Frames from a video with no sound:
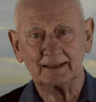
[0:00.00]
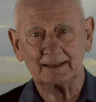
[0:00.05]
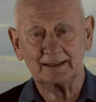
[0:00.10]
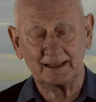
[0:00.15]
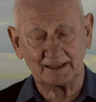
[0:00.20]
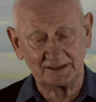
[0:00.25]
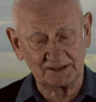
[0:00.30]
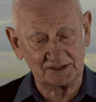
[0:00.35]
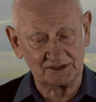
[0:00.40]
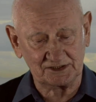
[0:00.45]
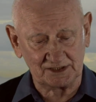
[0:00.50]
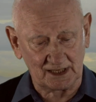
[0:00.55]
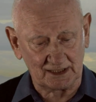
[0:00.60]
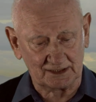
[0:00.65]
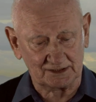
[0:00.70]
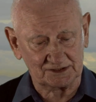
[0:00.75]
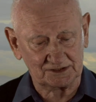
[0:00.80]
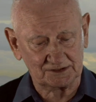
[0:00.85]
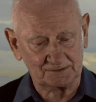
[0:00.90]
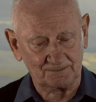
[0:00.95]

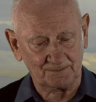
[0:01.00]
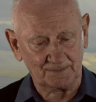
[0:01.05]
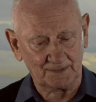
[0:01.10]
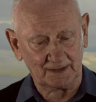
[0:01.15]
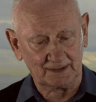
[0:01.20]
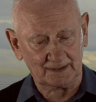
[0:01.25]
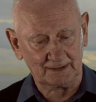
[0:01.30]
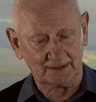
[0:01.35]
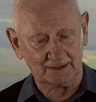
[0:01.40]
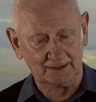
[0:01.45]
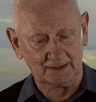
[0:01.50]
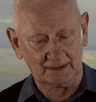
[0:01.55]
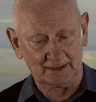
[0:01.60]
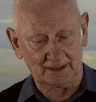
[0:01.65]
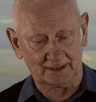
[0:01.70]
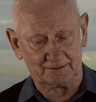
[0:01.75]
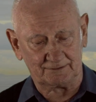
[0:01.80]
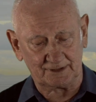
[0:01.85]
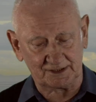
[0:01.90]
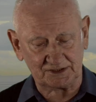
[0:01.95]
Kazantzakis
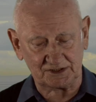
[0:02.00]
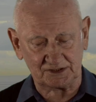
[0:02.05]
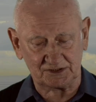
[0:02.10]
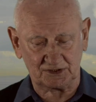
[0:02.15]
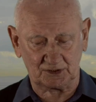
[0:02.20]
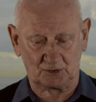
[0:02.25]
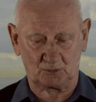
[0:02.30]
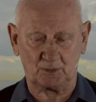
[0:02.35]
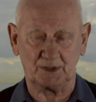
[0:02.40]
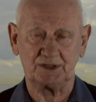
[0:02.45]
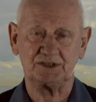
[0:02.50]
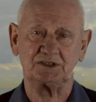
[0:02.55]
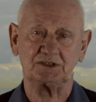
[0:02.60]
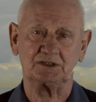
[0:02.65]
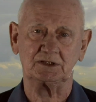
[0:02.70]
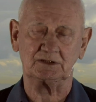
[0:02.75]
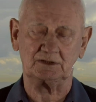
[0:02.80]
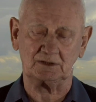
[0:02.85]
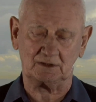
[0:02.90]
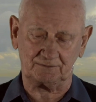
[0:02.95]
addresses the
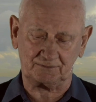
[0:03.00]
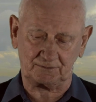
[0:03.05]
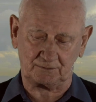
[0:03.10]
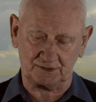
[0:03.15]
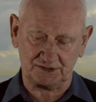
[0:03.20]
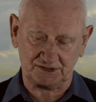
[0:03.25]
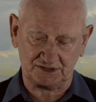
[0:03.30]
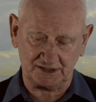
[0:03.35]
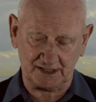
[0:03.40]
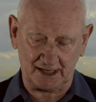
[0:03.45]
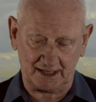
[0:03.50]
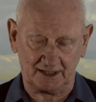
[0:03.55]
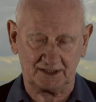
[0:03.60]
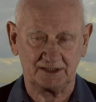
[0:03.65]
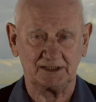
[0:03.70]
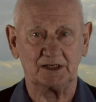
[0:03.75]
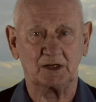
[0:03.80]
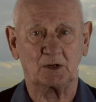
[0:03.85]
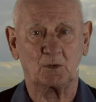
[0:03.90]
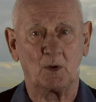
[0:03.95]
question of
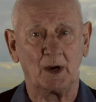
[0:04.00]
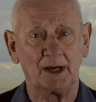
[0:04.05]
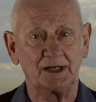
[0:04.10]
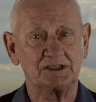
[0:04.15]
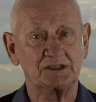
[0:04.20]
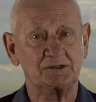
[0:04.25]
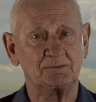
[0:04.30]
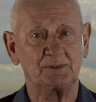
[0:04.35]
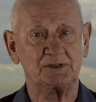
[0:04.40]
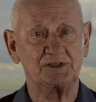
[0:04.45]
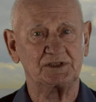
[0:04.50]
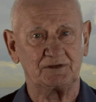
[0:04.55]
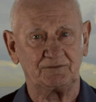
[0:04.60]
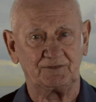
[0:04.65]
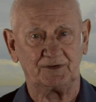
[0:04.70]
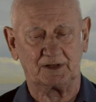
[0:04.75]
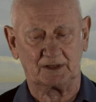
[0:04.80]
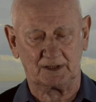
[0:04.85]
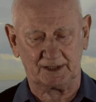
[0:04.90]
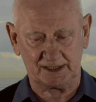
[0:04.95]
Christianity quite
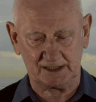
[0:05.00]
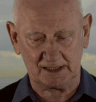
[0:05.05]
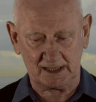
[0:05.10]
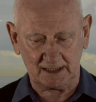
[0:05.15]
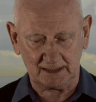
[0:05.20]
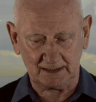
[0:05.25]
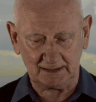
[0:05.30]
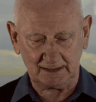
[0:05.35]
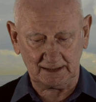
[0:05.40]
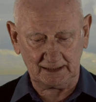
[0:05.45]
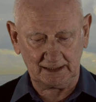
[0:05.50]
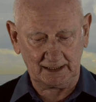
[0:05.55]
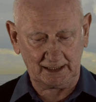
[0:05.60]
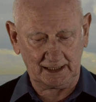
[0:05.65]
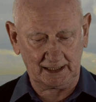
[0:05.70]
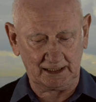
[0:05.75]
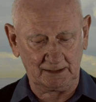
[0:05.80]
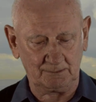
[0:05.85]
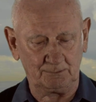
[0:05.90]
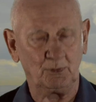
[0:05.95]
specifically
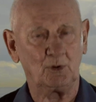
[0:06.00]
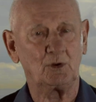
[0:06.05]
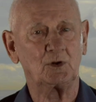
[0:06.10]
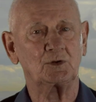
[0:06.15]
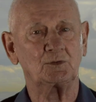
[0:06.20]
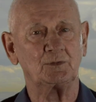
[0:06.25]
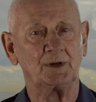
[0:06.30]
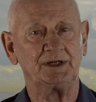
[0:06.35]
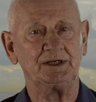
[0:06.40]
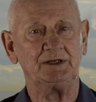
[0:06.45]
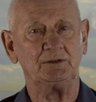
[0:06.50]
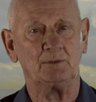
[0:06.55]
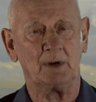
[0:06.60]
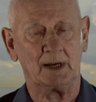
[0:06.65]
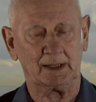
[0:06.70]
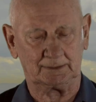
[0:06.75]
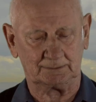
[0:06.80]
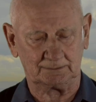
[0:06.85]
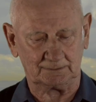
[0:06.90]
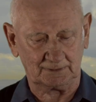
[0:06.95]
in Book
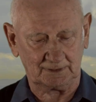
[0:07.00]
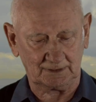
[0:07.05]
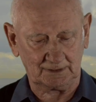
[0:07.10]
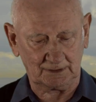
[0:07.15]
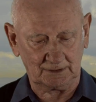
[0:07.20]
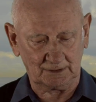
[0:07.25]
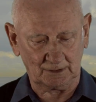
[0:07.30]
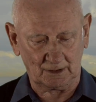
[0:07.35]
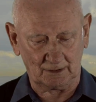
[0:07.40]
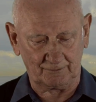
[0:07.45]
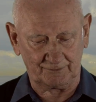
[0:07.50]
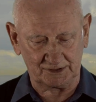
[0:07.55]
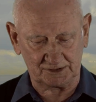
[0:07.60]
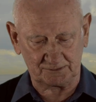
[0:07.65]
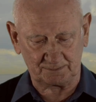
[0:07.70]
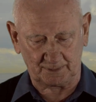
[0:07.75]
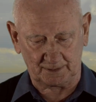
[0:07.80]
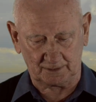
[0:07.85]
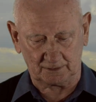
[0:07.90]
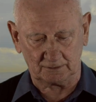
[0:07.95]
21 of his
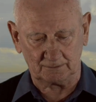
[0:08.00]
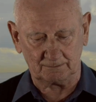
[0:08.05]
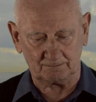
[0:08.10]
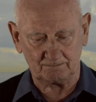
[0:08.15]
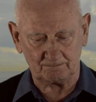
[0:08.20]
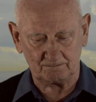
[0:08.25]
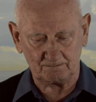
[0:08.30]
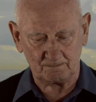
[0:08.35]
poem.